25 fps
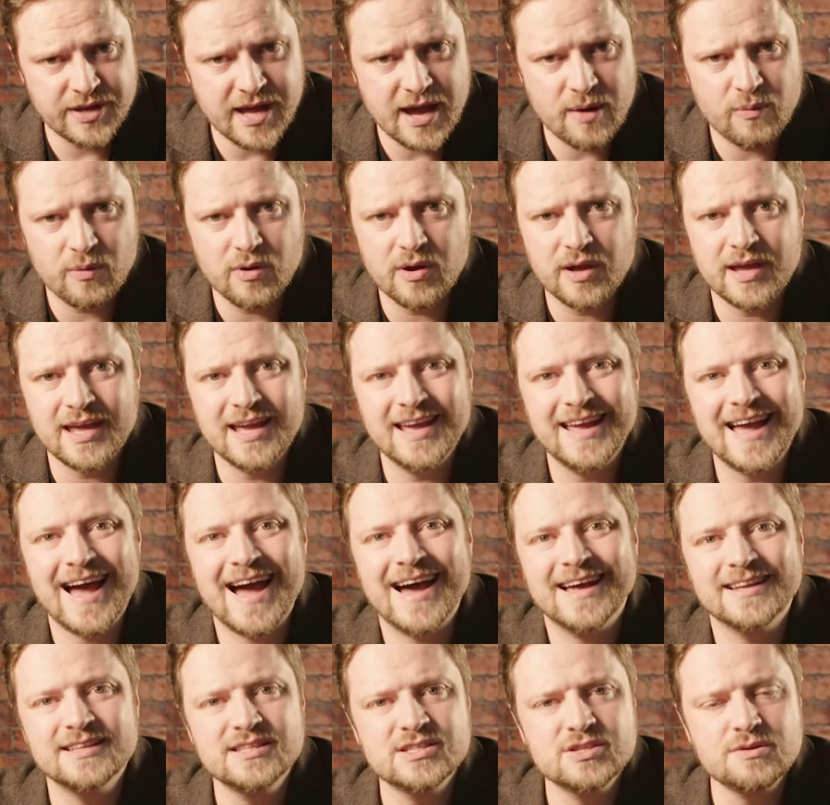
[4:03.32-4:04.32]
networking
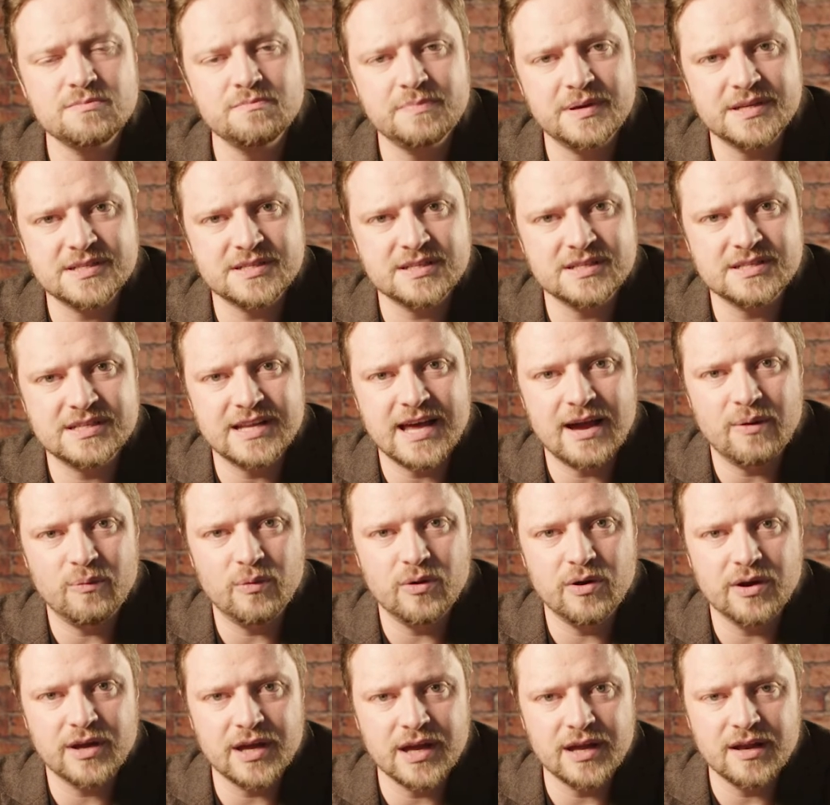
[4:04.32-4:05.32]
and some business
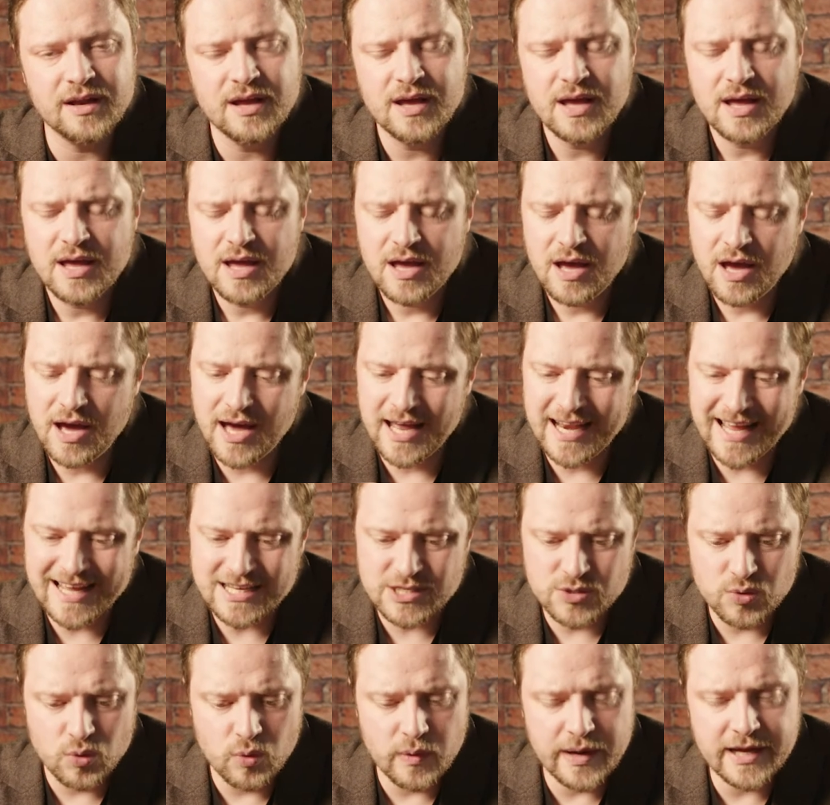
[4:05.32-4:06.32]
networking. And
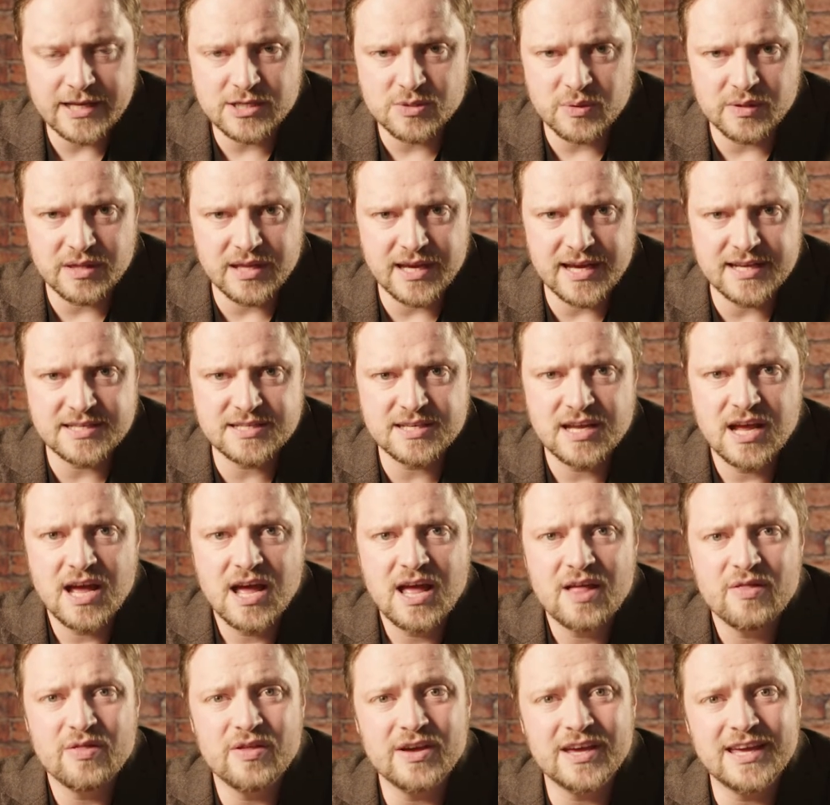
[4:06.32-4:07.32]
as always with this,
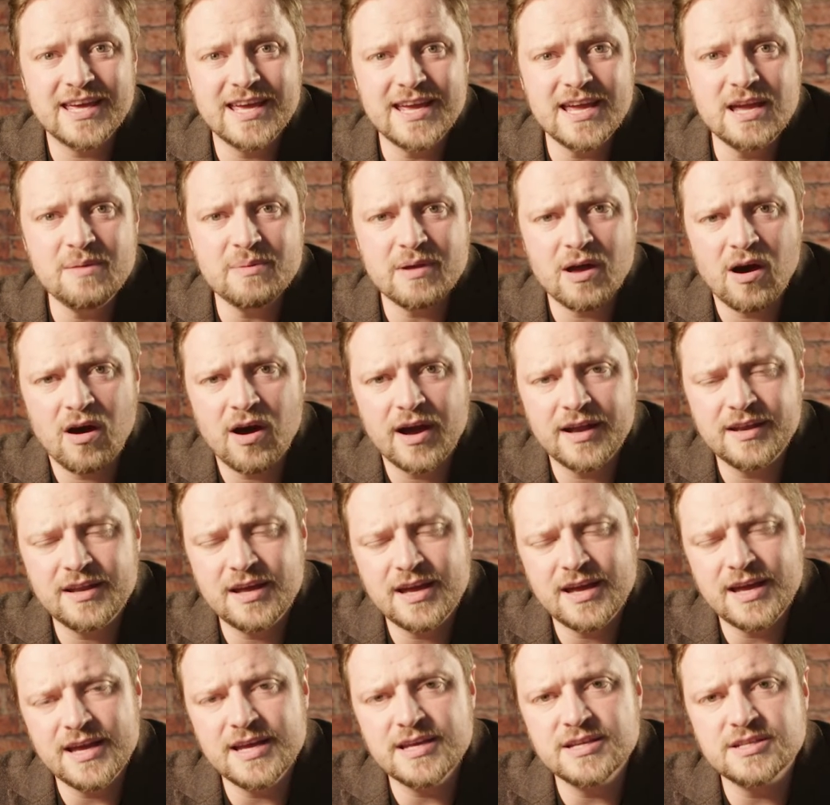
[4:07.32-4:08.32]
the key behind
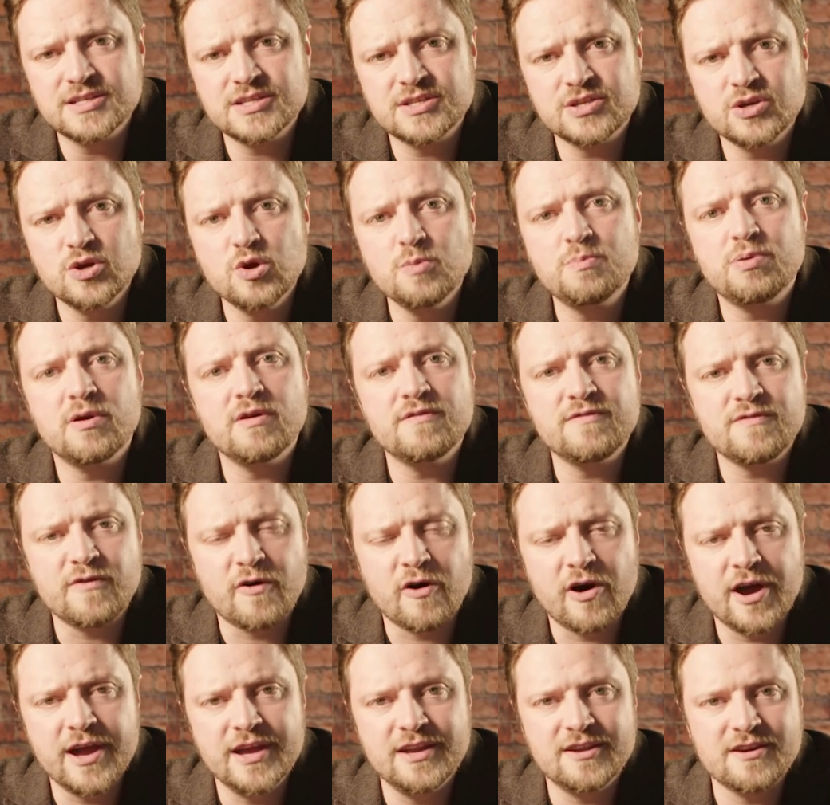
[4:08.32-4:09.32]
it is to
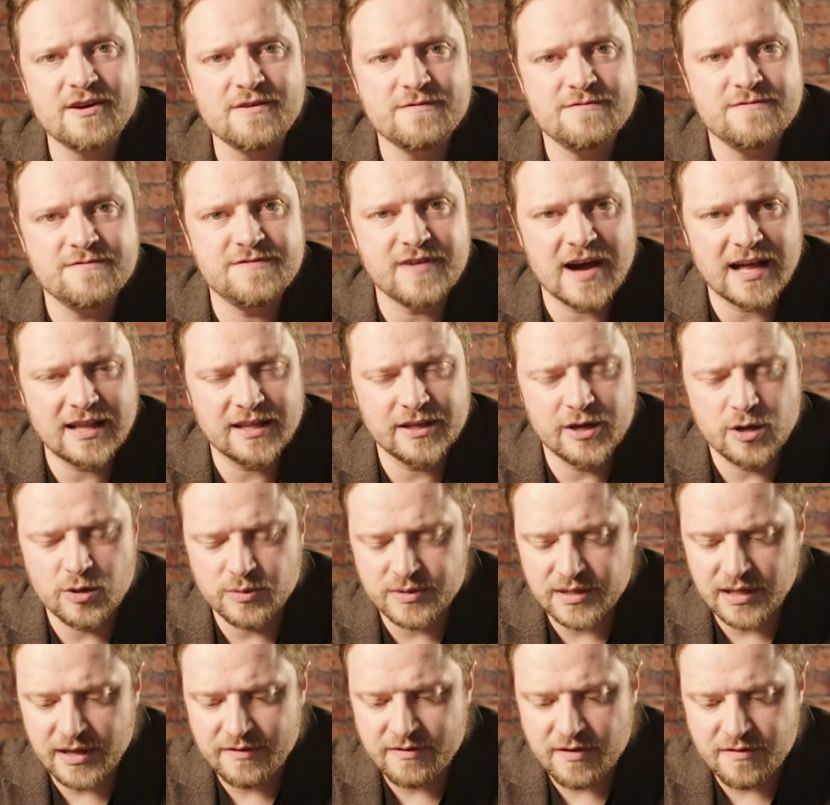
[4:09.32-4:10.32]
provide value,
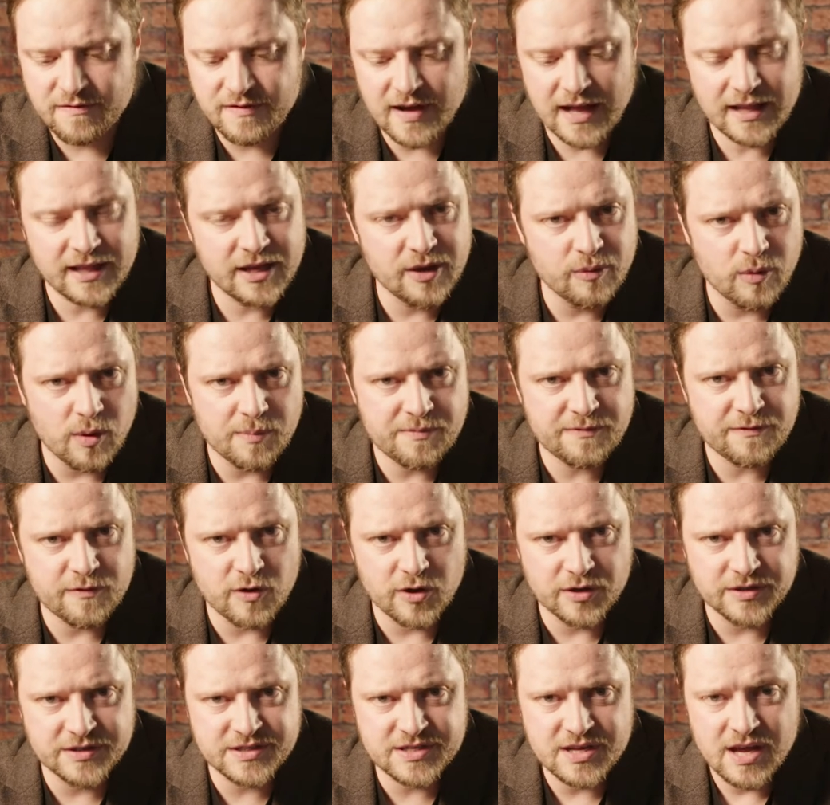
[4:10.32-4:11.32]
deliver value up
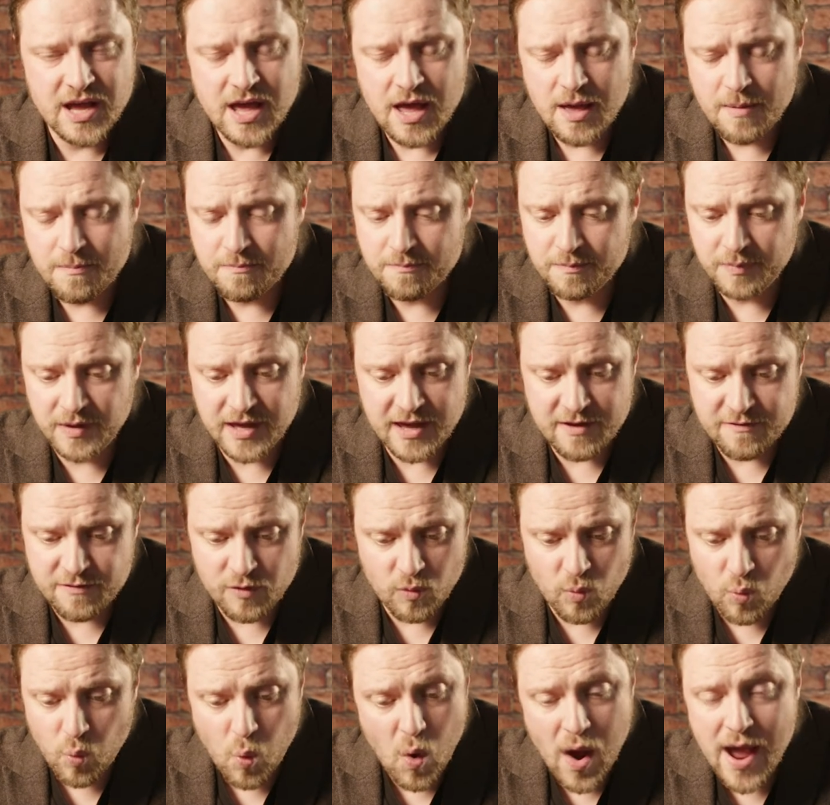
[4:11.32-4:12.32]
front, give
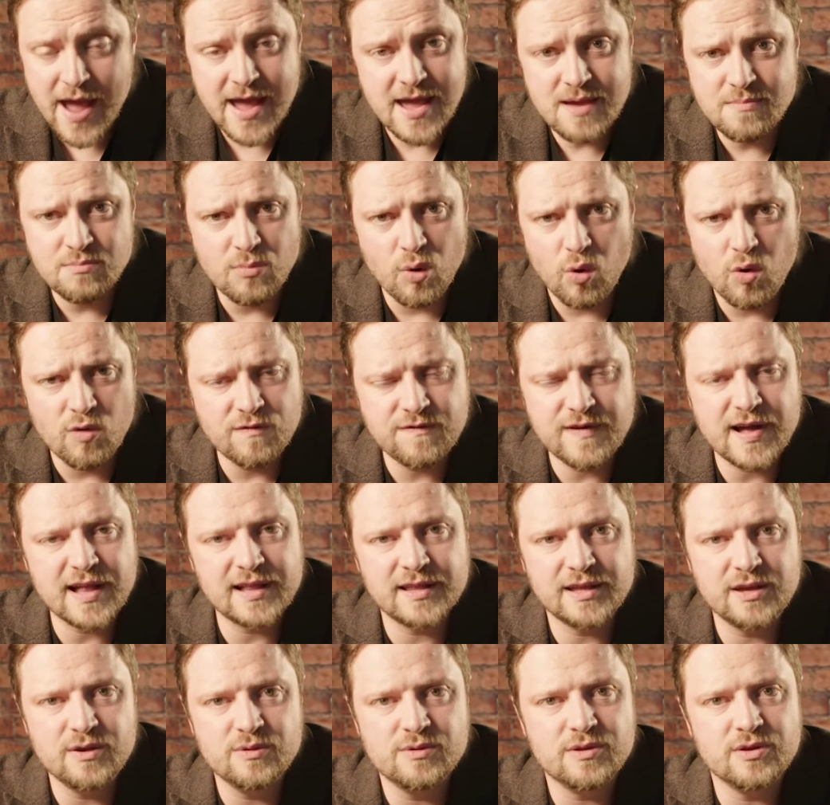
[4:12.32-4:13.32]
away more
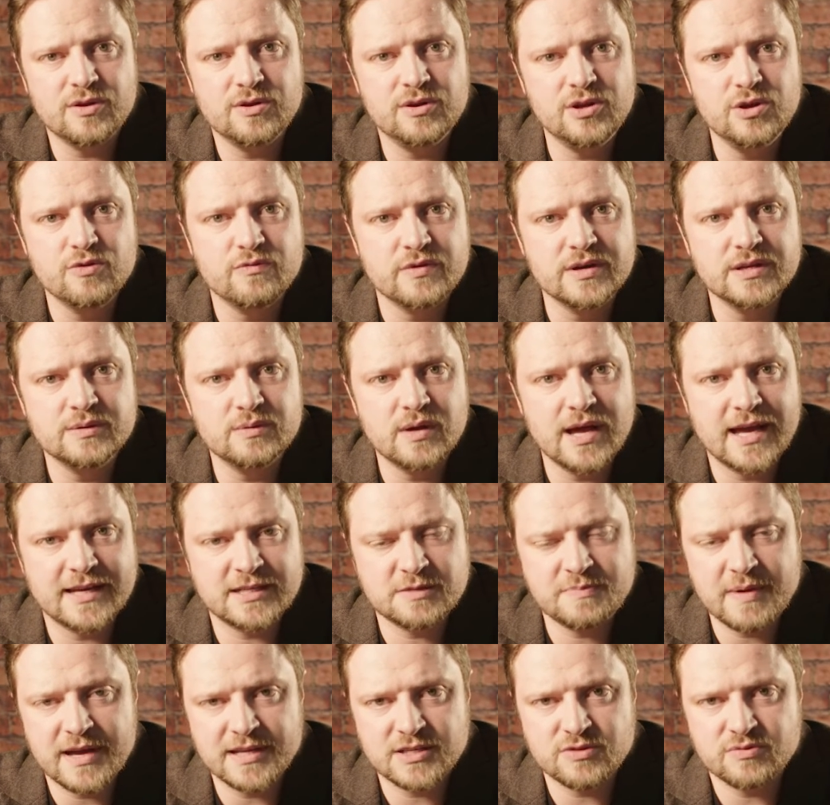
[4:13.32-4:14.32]
value than you
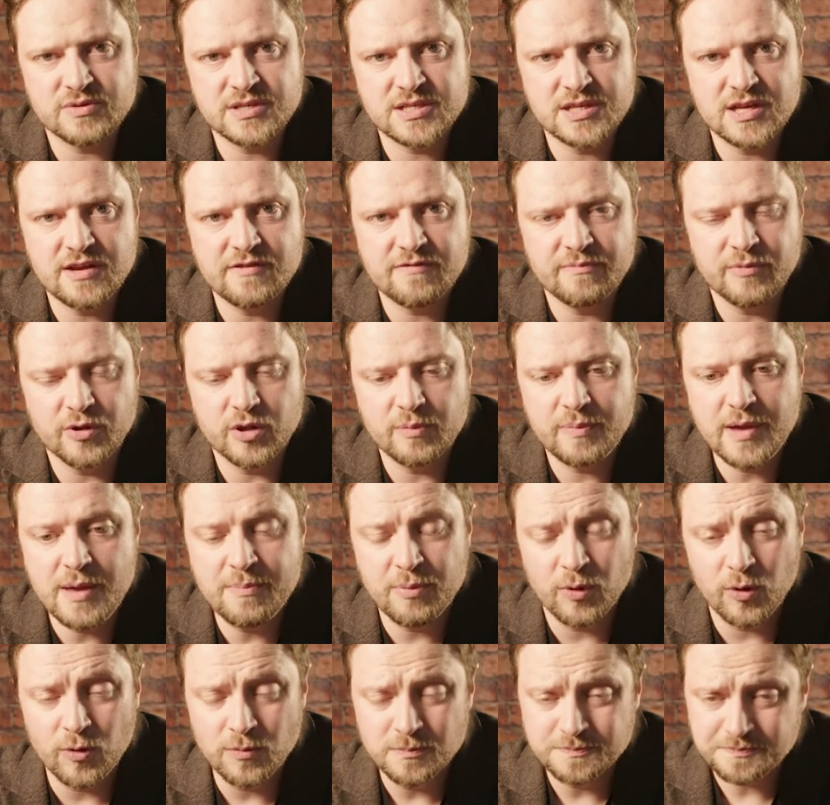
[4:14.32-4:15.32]
expect to receive from other
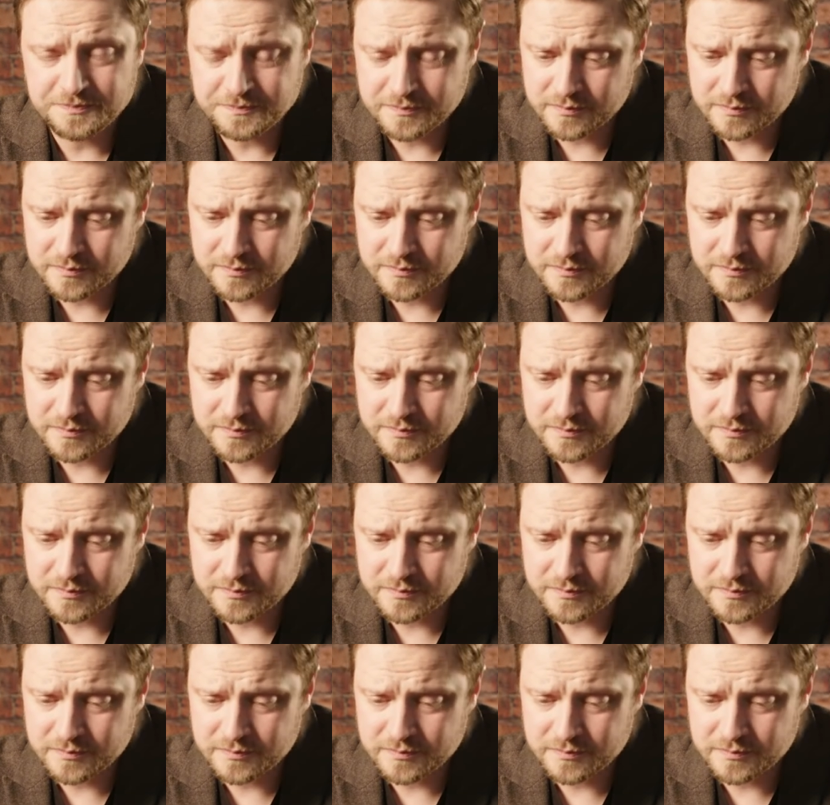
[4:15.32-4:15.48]
people.